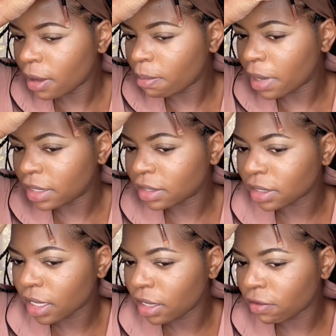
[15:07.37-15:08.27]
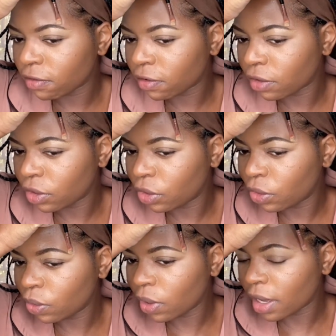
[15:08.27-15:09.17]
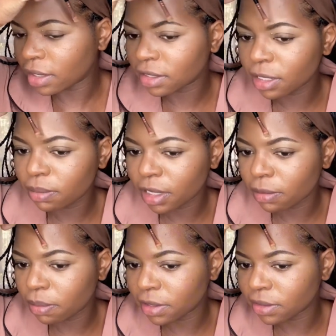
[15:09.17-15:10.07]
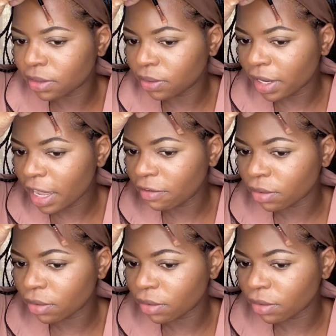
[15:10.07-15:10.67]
But if you accept that person in life,